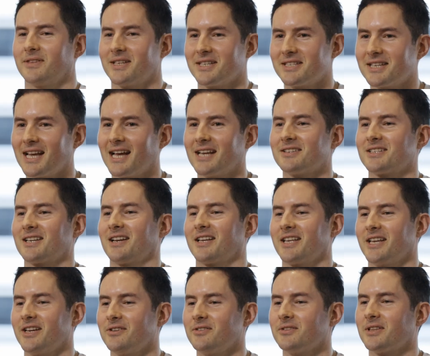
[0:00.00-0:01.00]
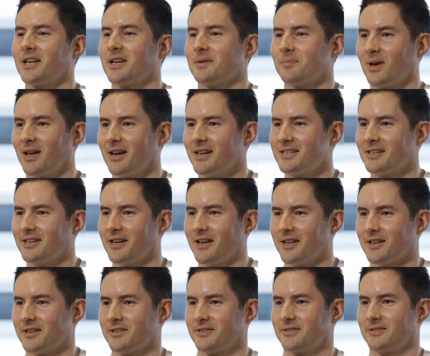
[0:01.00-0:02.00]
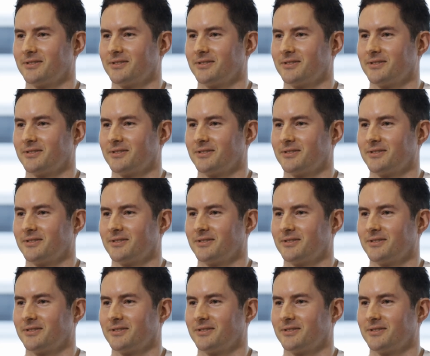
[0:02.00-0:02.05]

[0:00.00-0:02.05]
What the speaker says: If this sounds like you, then apply today.